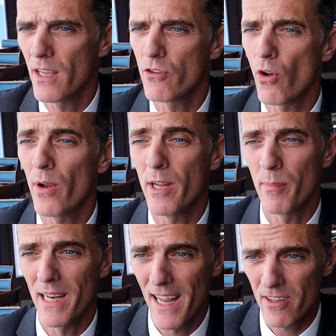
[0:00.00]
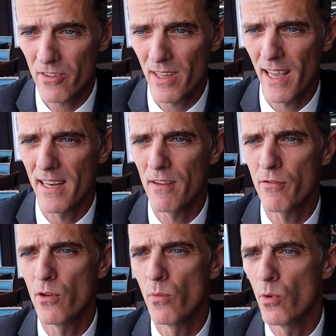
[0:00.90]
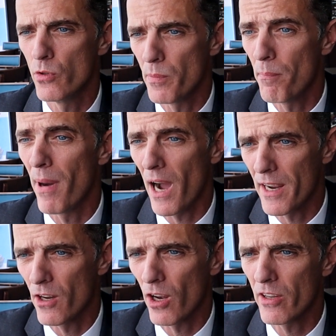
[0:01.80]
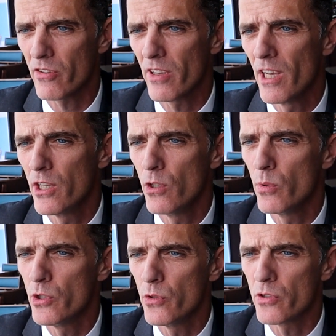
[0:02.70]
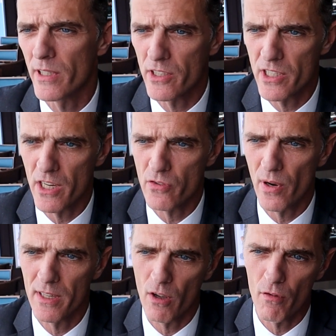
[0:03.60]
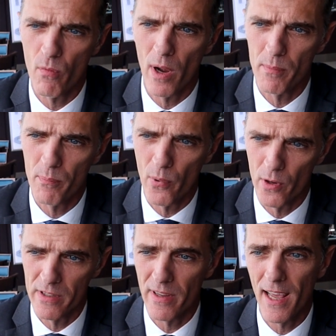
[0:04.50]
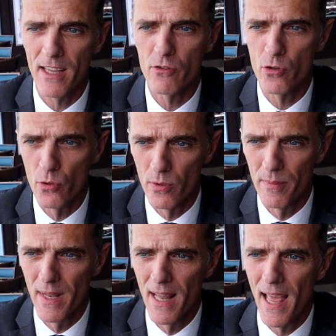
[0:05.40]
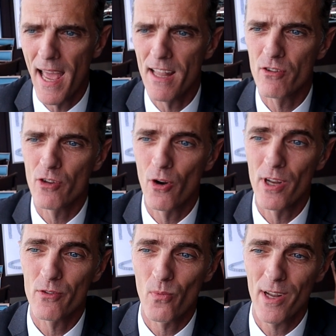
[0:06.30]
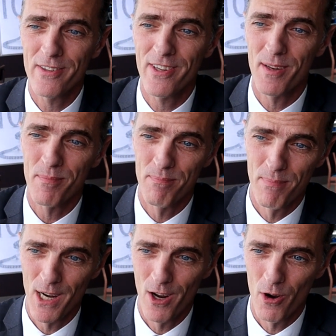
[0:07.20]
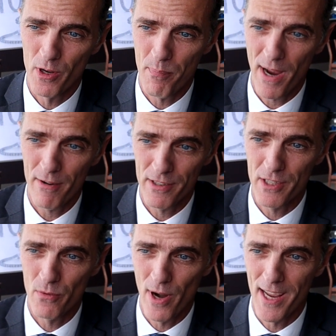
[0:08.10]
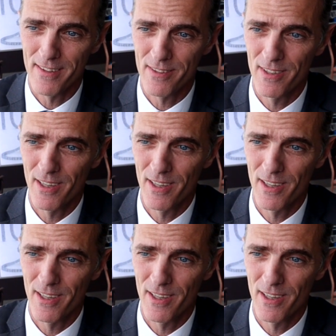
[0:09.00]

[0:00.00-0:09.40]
so a little bit less. And if you would buy dollars, you would use an exchange rate of 1.82. And so there's 1 cent below the parity rate